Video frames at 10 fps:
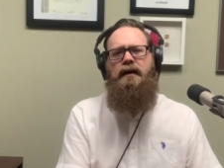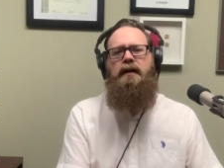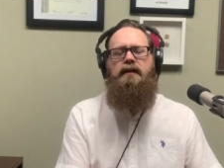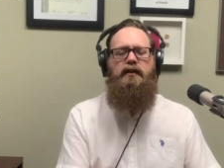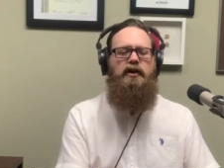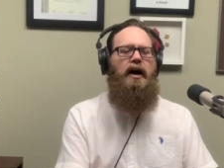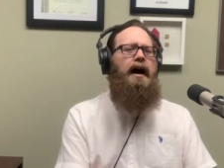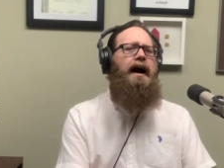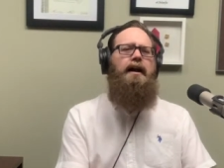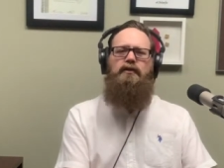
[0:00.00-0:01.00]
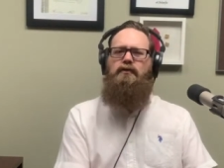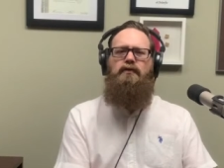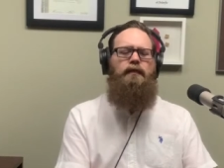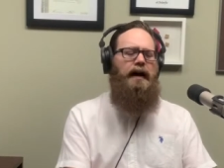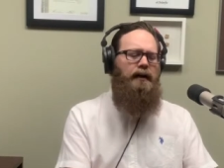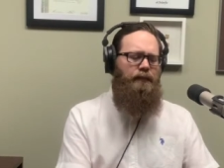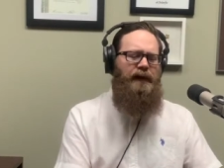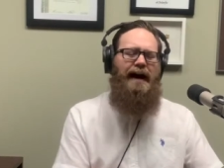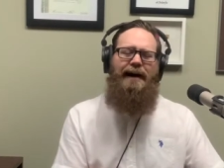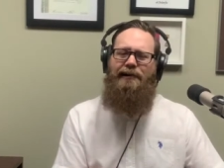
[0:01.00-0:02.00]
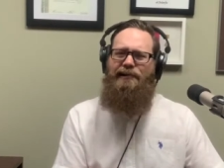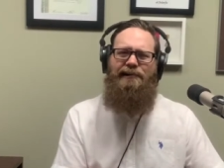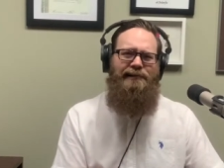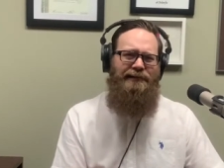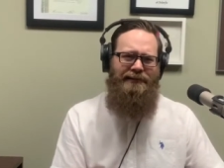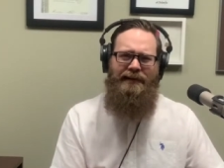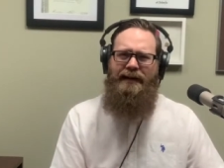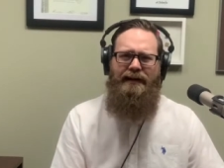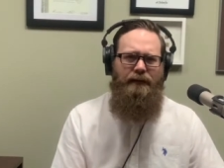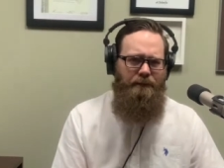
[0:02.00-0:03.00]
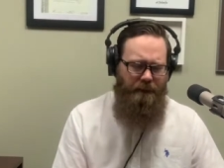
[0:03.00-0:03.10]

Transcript: They call her out by her name.